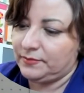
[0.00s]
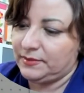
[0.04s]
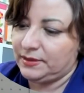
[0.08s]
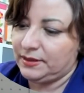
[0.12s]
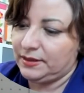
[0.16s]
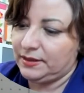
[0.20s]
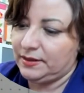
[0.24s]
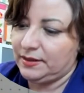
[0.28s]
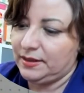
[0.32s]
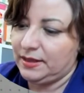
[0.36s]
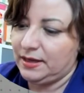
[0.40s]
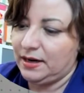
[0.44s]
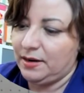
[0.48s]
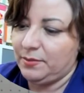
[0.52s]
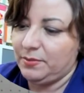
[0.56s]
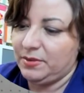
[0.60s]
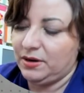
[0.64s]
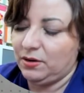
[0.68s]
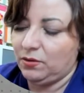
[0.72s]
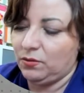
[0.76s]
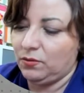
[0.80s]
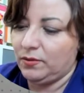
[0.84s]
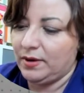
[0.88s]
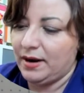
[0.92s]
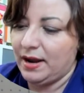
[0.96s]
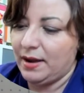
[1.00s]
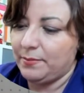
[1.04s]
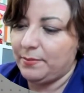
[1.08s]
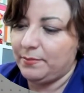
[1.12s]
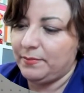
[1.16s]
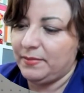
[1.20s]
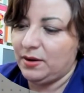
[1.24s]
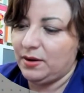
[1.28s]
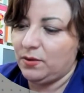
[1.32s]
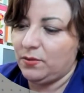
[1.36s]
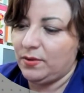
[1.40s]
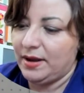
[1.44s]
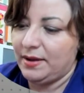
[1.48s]
and then I'm going to wrap
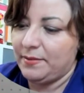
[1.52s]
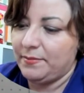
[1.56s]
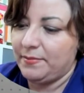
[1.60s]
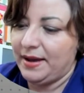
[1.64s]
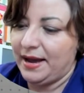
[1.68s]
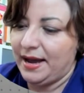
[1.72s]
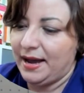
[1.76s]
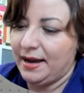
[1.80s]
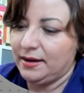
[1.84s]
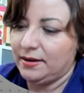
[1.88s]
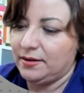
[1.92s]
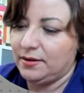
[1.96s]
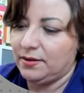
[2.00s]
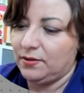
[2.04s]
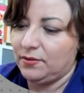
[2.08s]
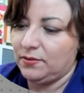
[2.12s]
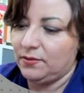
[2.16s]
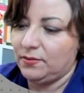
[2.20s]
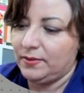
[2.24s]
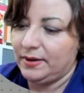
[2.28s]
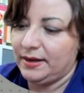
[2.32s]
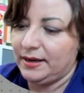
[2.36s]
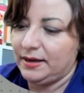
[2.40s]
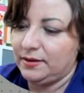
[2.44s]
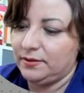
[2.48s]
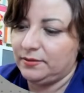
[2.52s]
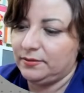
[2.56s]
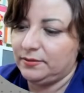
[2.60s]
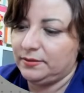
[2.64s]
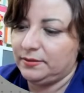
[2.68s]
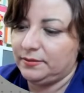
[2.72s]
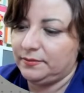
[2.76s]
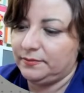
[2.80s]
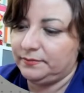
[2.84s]
my way back around